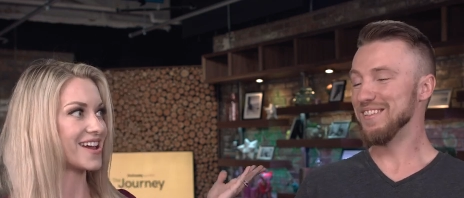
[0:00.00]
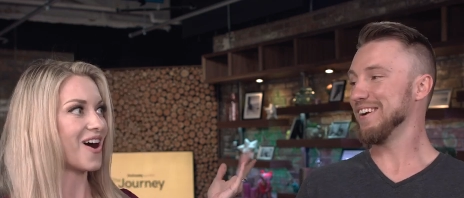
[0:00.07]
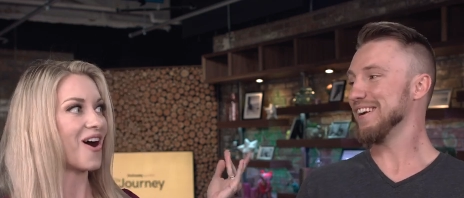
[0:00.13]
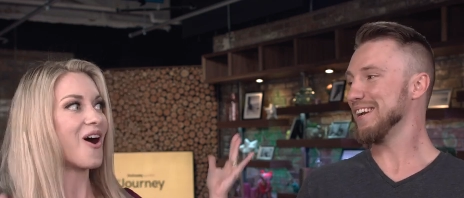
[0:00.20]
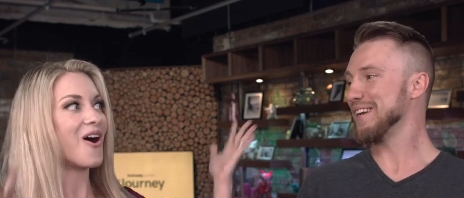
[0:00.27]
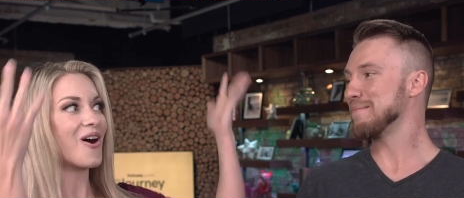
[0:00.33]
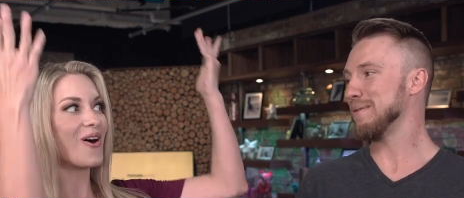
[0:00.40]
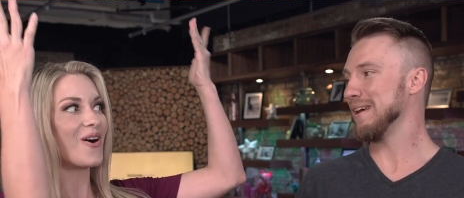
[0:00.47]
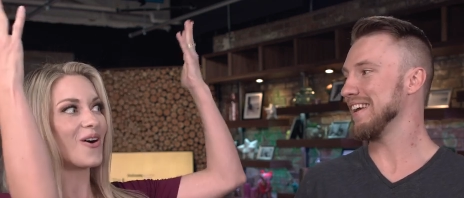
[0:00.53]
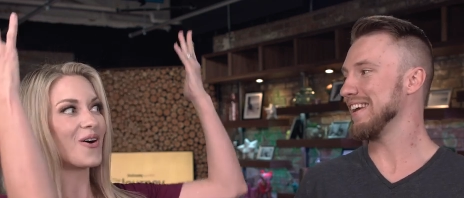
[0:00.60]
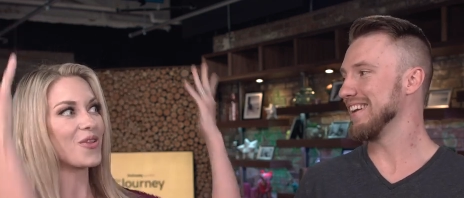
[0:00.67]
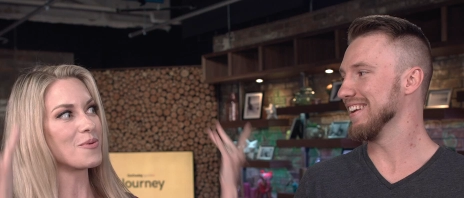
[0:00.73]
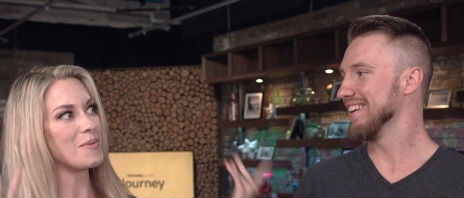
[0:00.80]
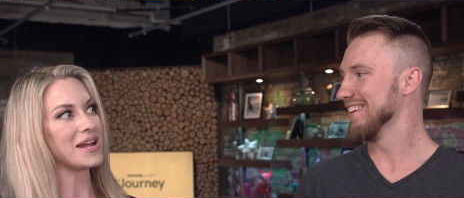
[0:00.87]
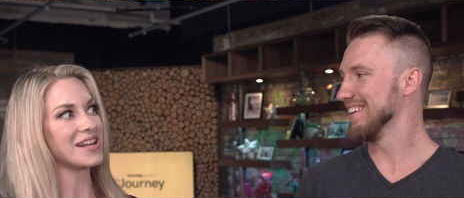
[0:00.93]
Speaker 1: all paid. The
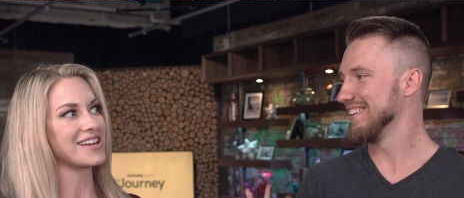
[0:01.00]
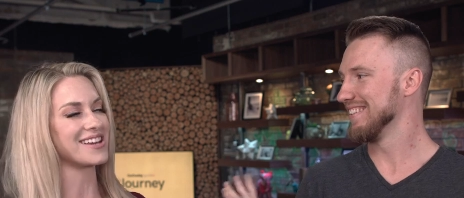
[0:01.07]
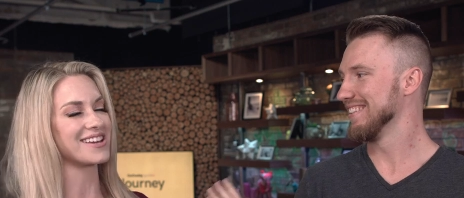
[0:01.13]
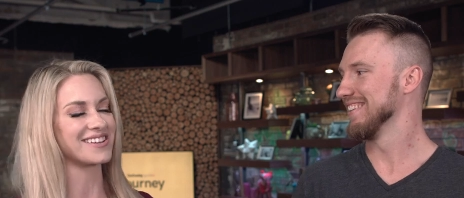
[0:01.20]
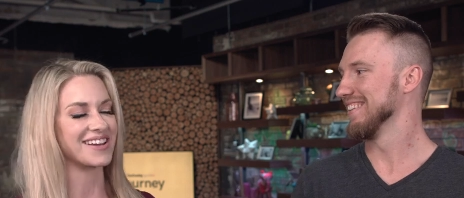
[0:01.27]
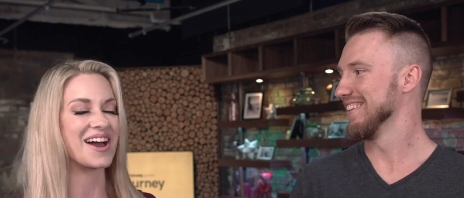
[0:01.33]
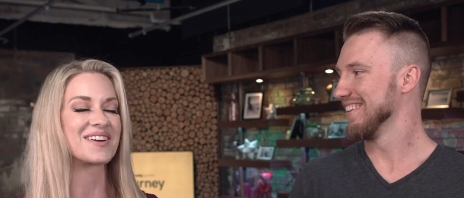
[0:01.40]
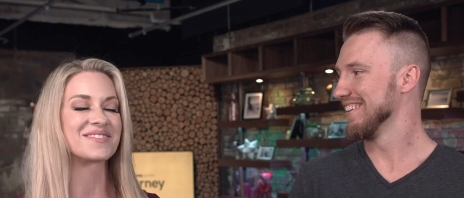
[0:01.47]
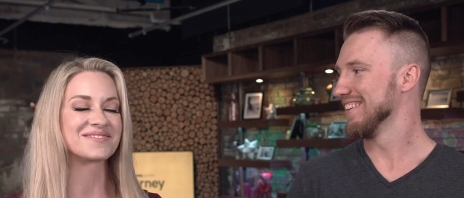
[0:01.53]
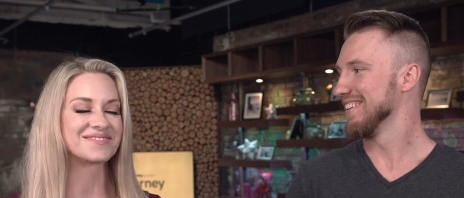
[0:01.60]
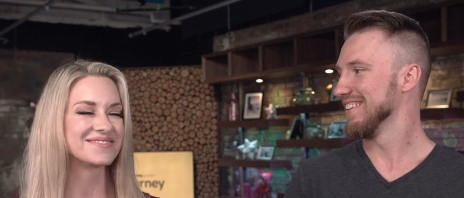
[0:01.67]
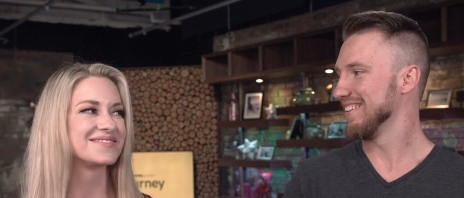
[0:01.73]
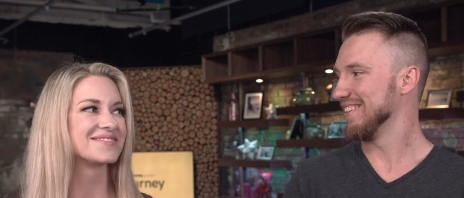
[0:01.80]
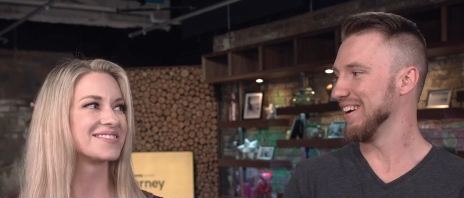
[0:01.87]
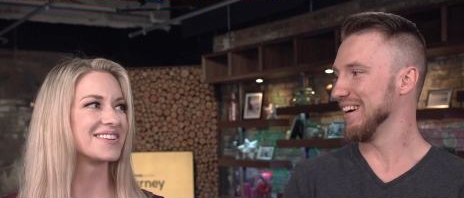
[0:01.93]
money. Yeah.
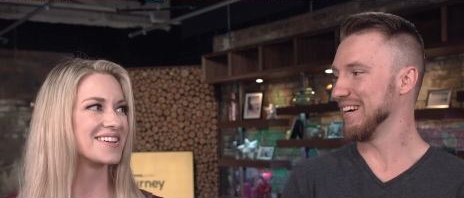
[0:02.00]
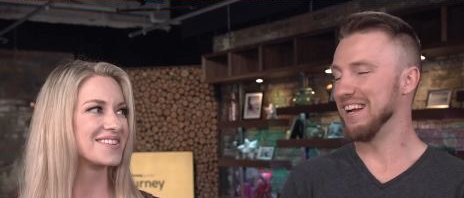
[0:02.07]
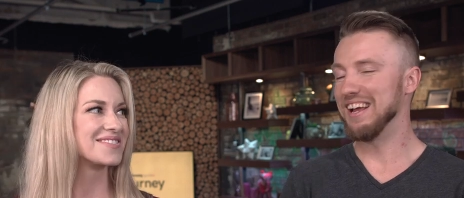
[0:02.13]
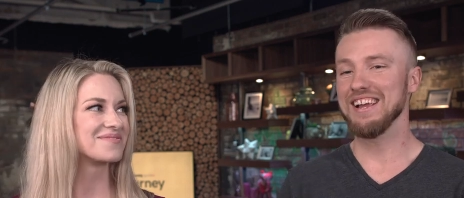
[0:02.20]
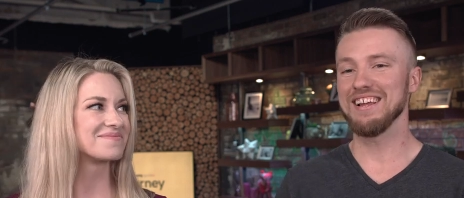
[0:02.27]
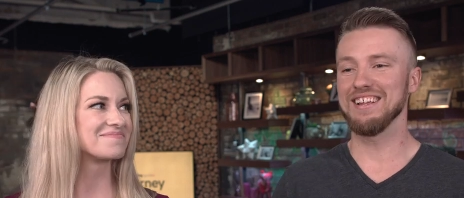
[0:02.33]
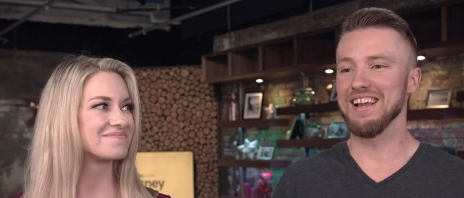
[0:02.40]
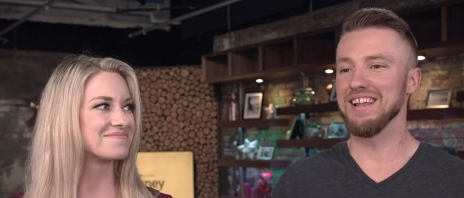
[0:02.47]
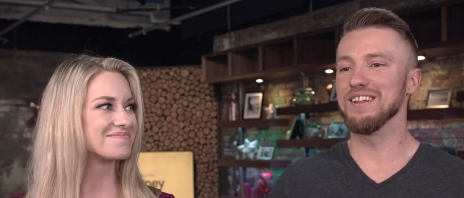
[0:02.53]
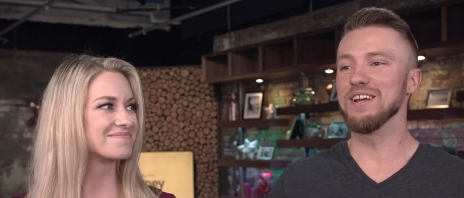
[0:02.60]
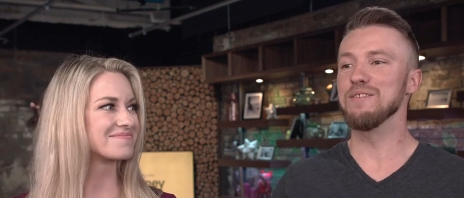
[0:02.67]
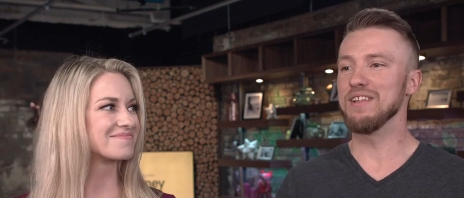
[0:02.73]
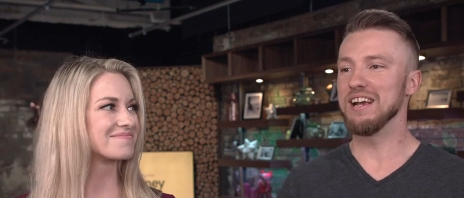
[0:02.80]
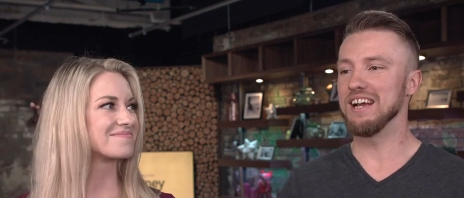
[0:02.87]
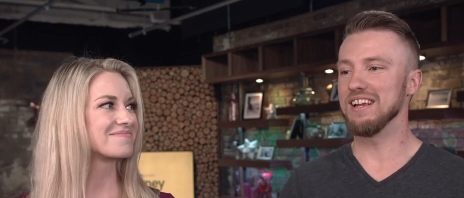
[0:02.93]
All right, I love
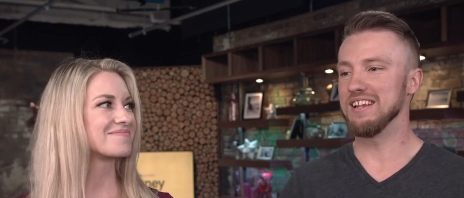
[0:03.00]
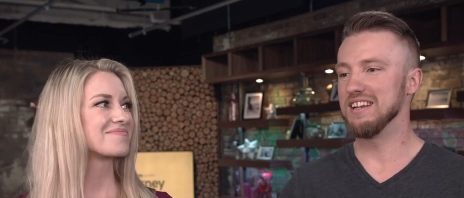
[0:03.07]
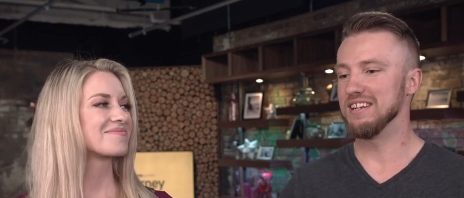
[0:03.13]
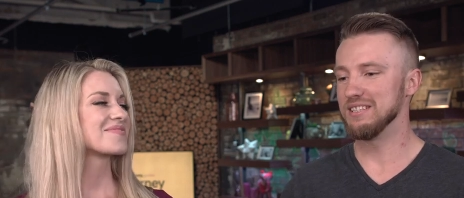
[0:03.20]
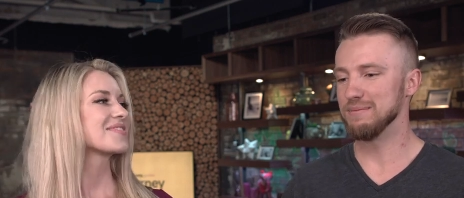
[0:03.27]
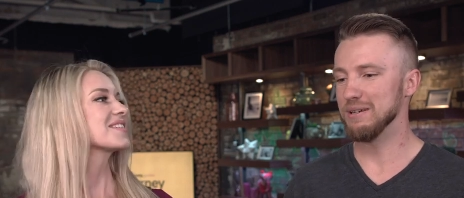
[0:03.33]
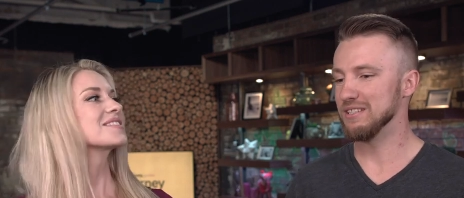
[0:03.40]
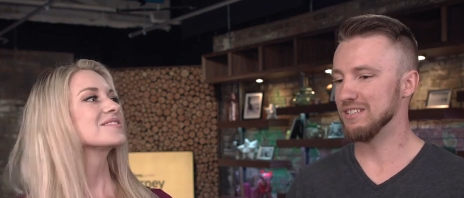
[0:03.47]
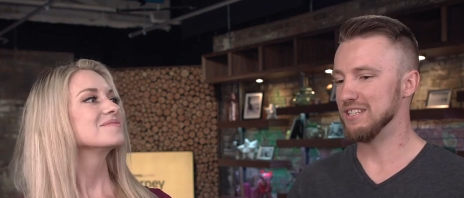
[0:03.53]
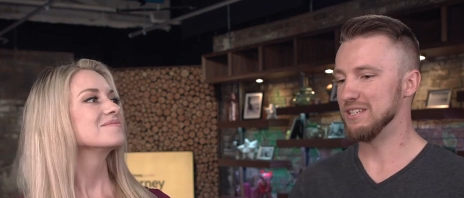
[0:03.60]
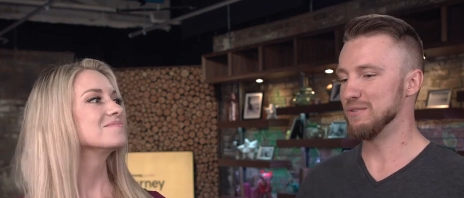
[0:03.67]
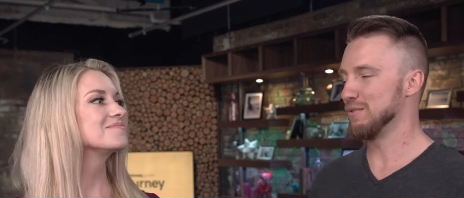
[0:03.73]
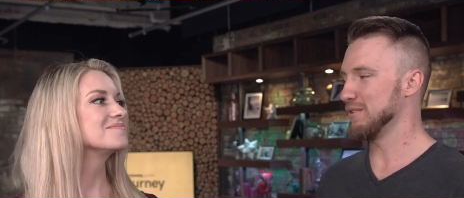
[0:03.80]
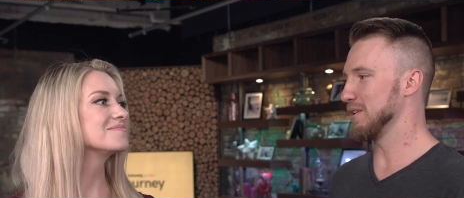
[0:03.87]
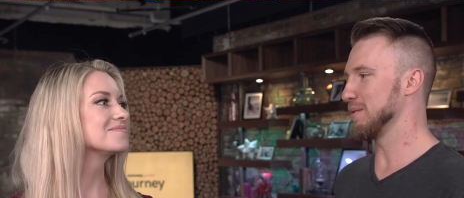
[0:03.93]
that, and especially you
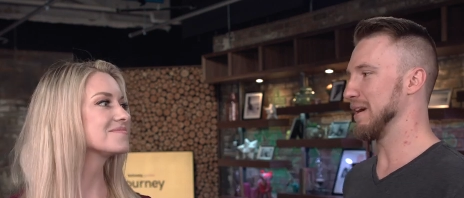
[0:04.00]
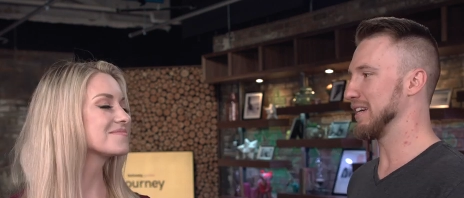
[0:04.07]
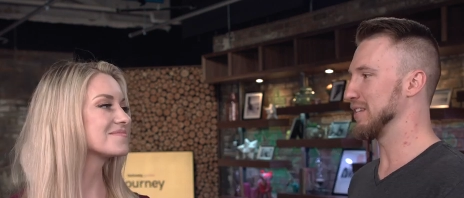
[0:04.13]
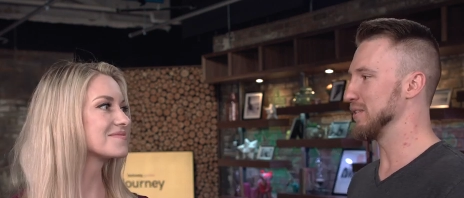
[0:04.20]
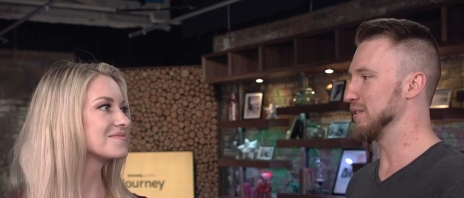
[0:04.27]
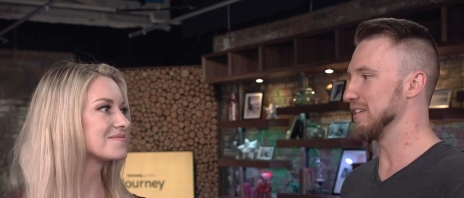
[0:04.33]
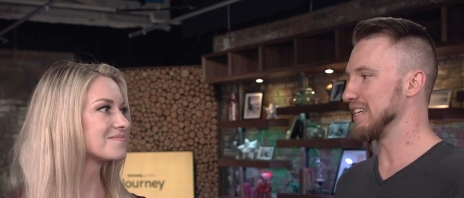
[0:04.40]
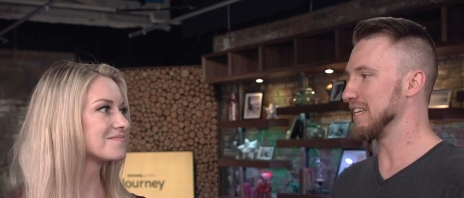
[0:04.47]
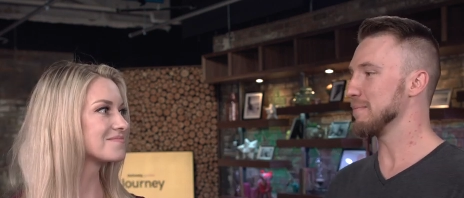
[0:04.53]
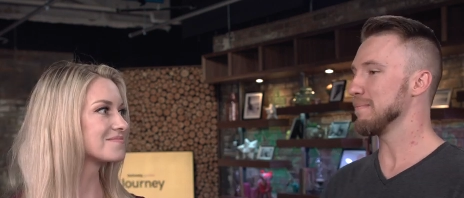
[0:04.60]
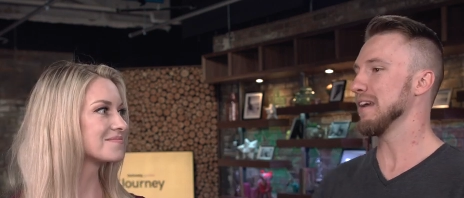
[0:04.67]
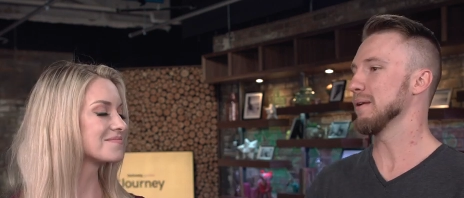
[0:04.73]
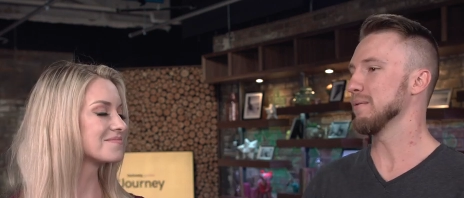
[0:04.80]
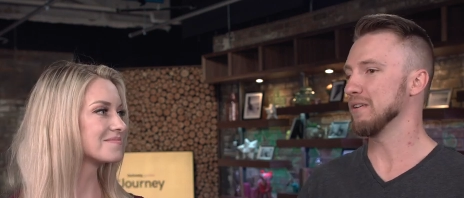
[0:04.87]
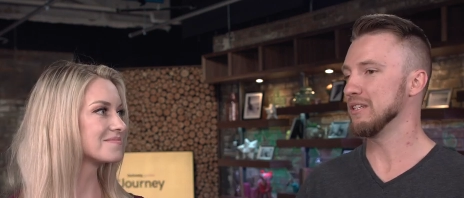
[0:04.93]
go back to it, getting
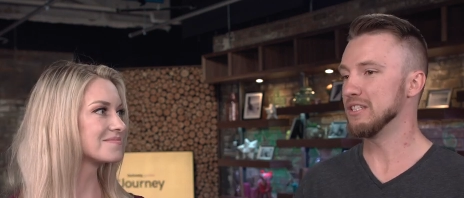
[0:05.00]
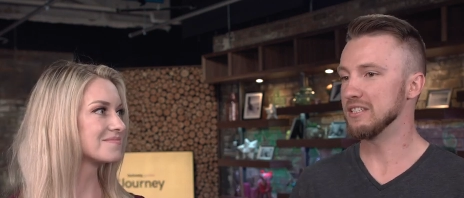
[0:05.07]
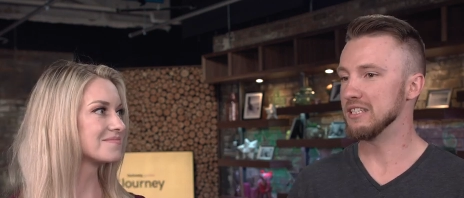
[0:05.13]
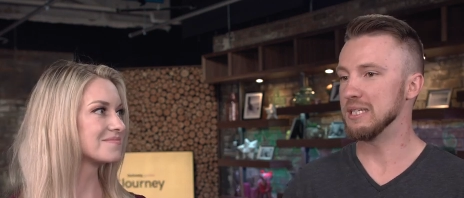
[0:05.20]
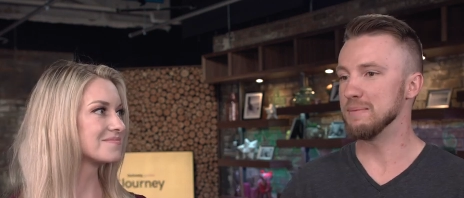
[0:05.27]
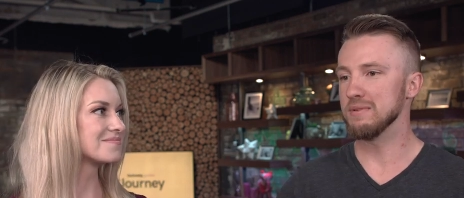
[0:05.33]
paid while you sleep.